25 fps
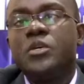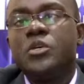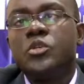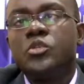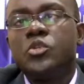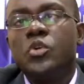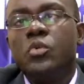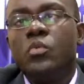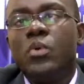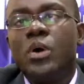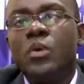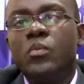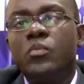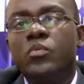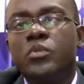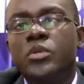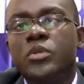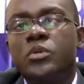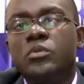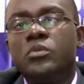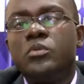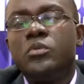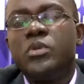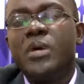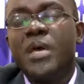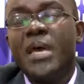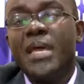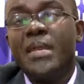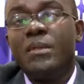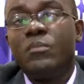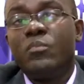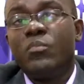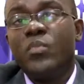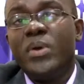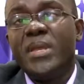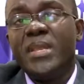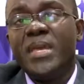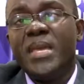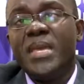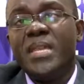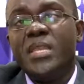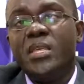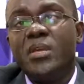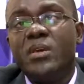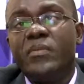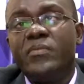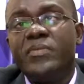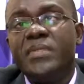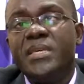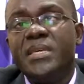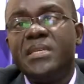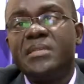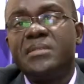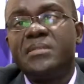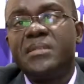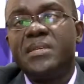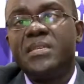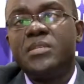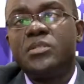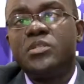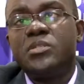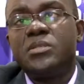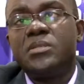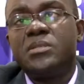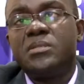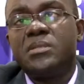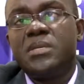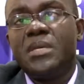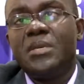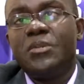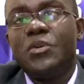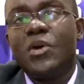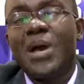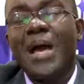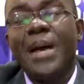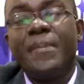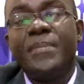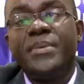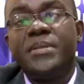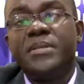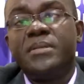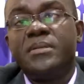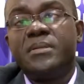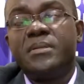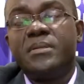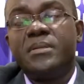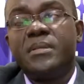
So what would you, and when any of these things, happen,